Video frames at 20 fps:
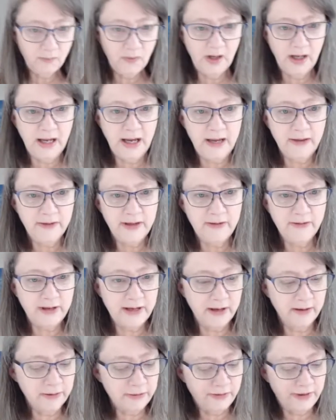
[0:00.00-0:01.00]
And then
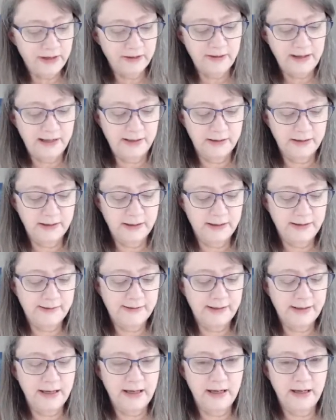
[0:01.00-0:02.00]
the other thing that is
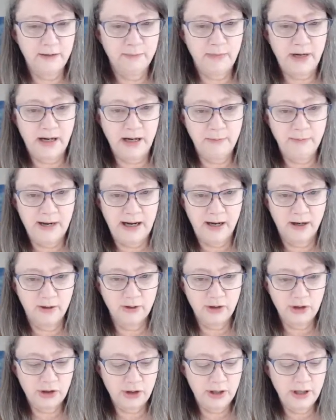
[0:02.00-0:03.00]
in my
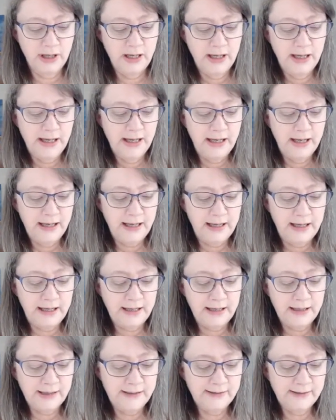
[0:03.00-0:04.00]
pouch
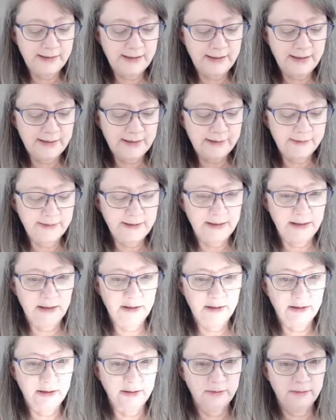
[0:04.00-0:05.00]
is this
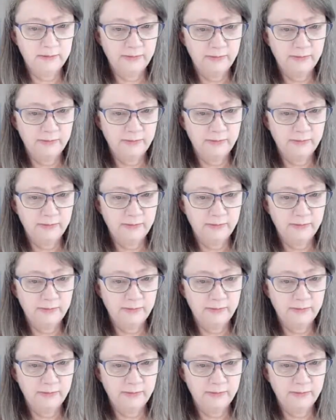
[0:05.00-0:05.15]
little